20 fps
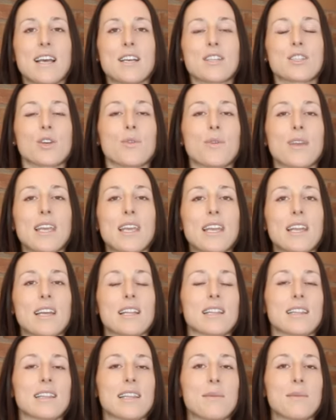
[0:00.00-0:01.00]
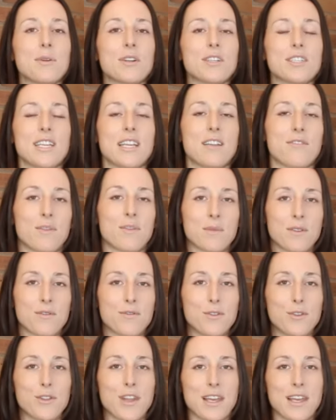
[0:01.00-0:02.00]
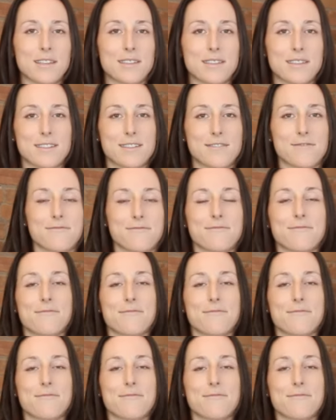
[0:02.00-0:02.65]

So eat at liberty from the food list.